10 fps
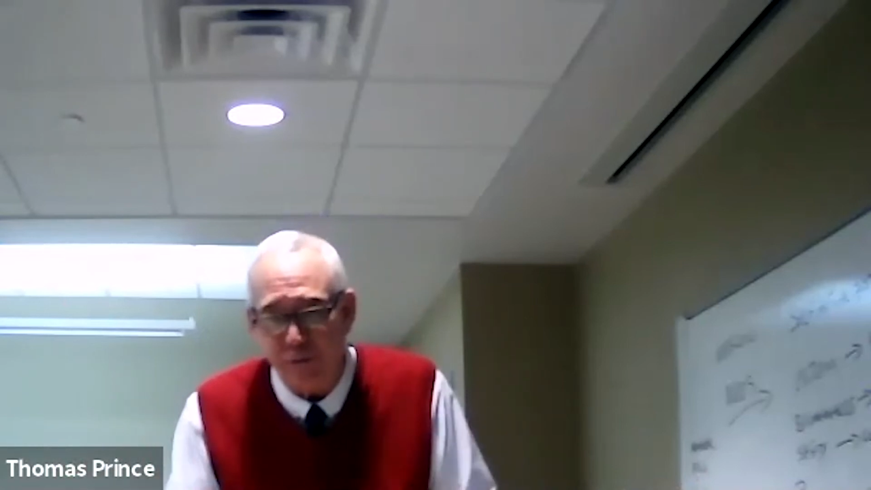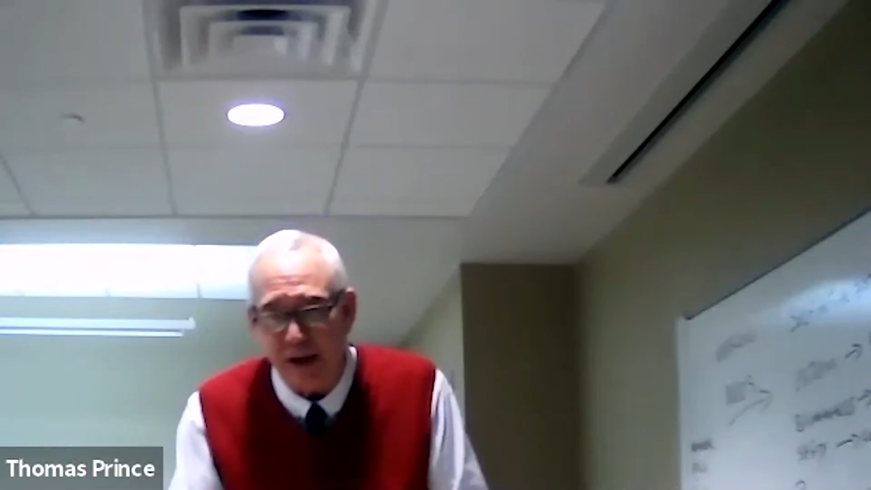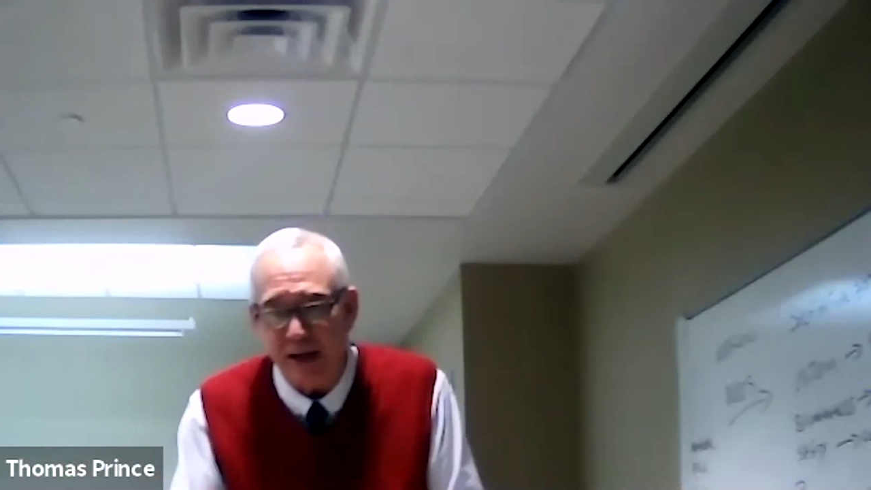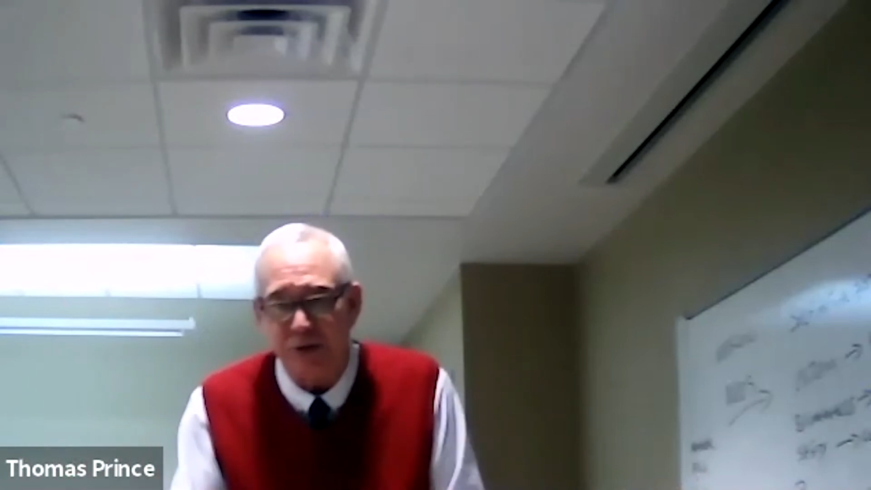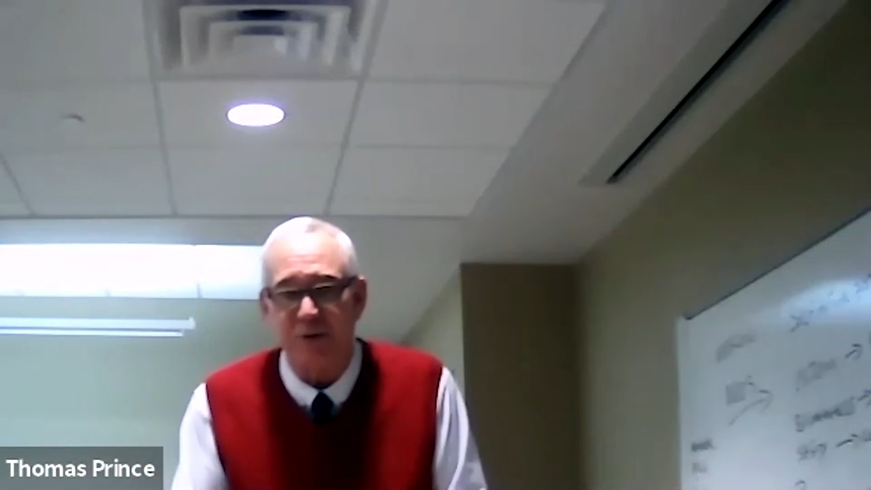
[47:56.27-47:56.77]

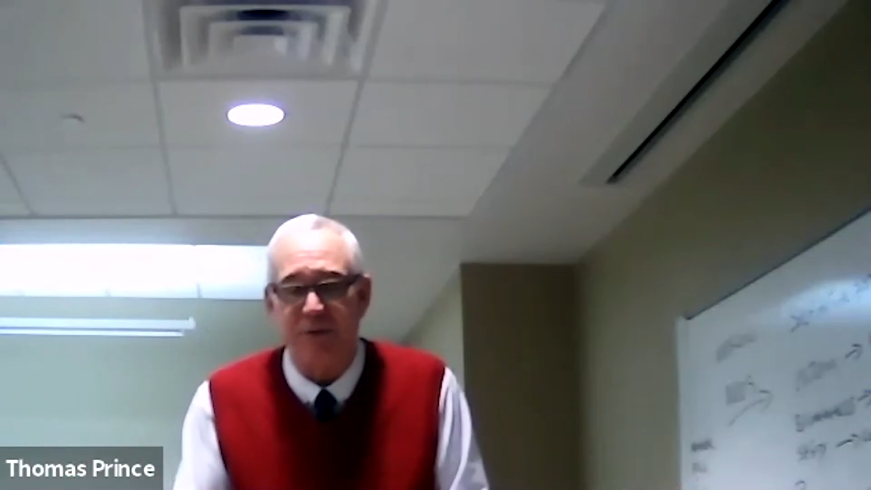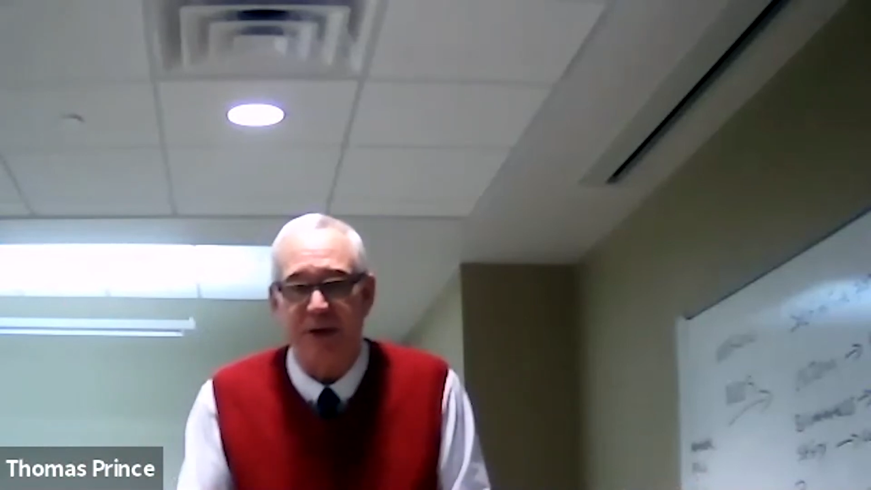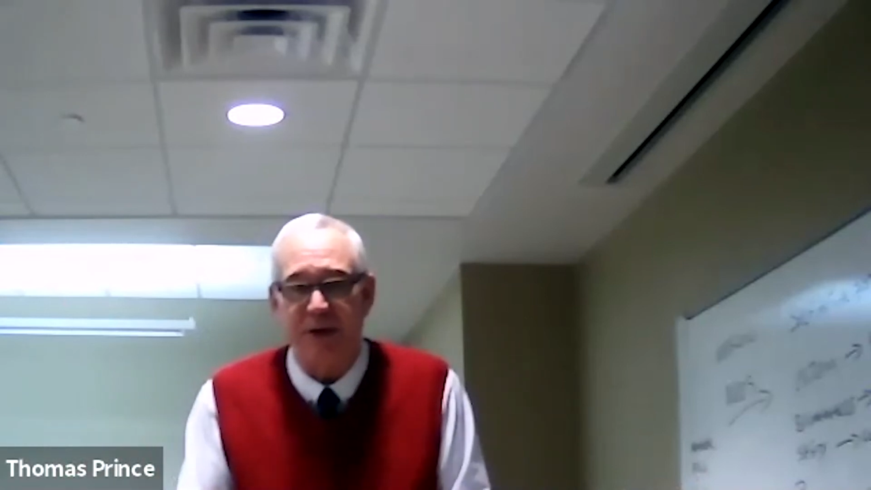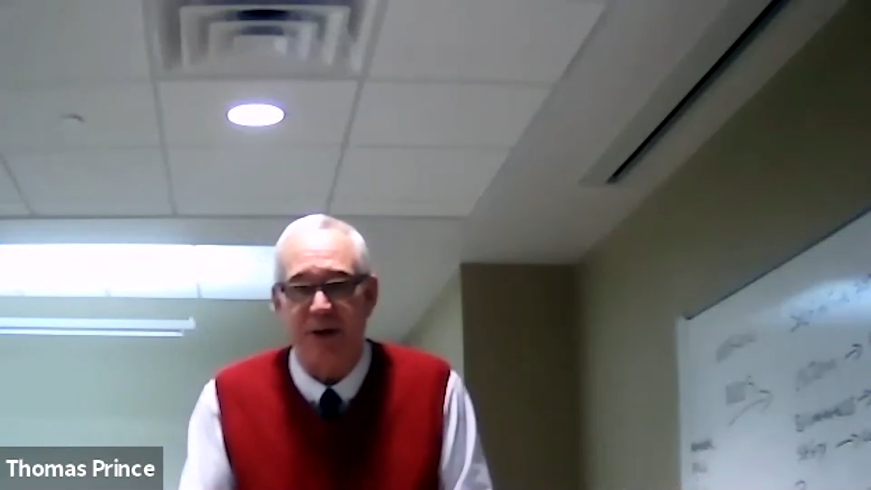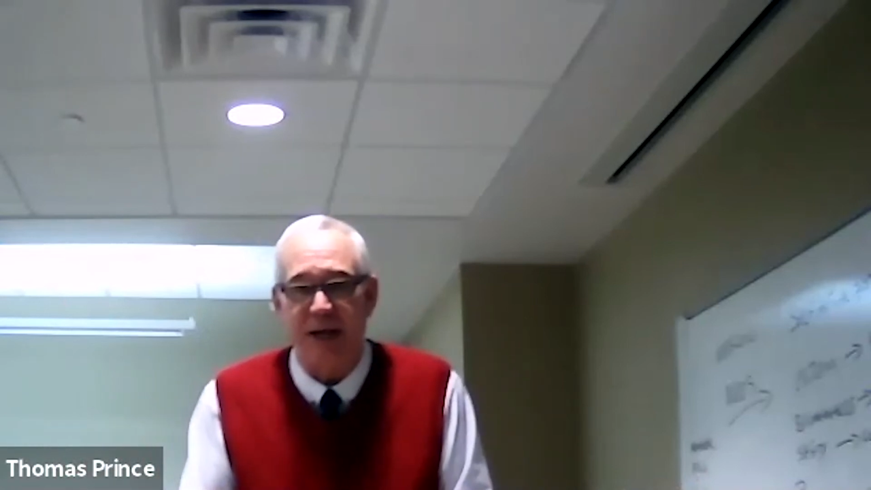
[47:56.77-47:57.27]
face of the
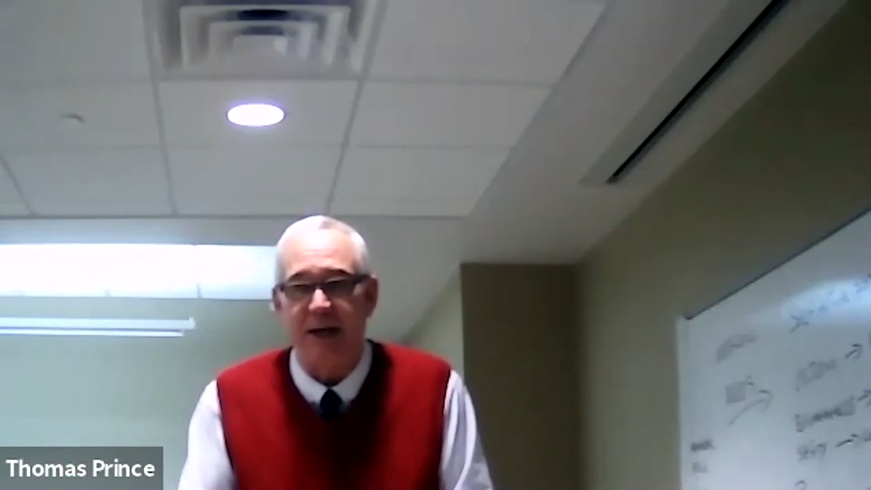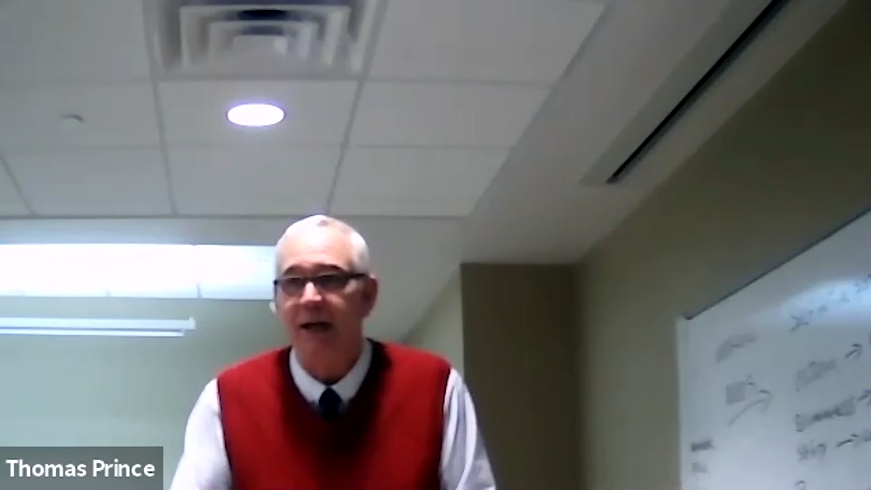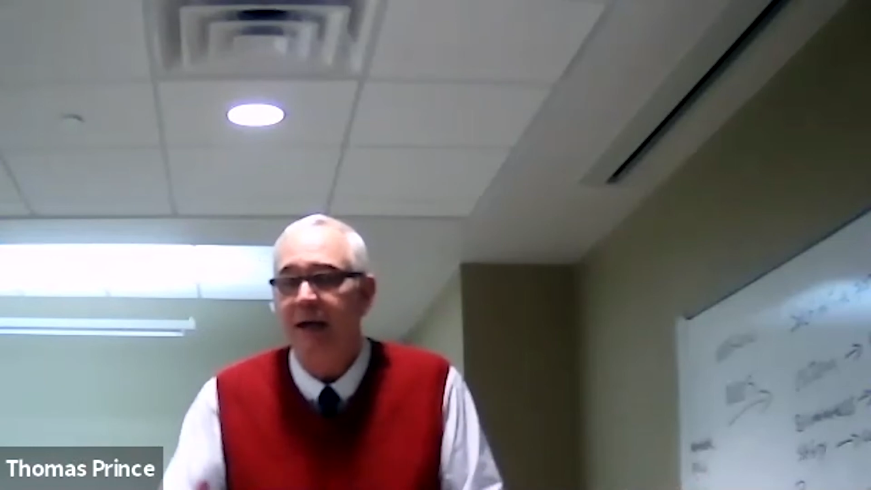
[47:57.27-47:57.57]
internet.